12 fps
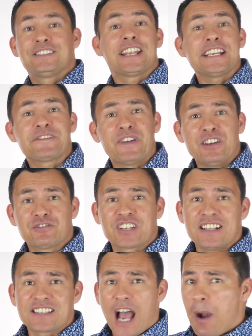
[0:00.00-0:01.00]
In today's video,
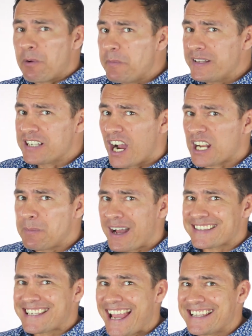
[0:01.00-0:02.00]
gents, I'm going to be talking
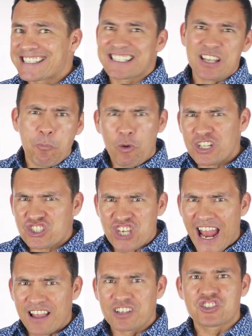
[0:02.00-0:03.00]
about 10 somewhat
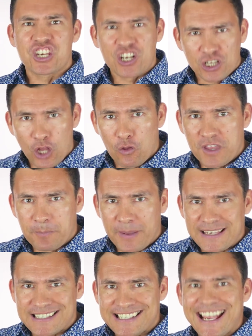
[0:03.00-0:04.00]
challenging clothing
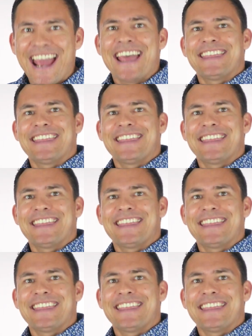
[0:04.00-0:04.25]
pieces